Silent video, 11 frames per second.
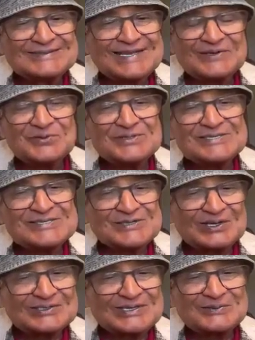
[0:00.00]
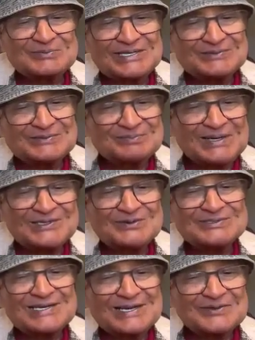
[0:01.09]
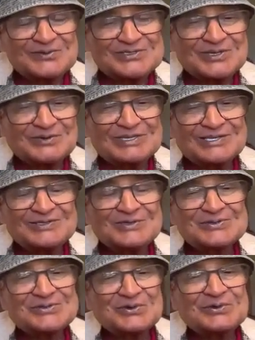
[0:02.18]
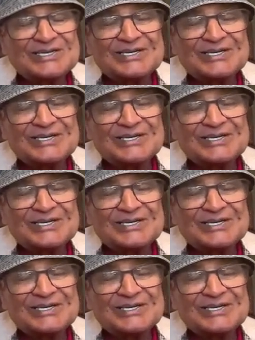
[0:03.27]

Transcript: Language has already been part of the language of the ego. So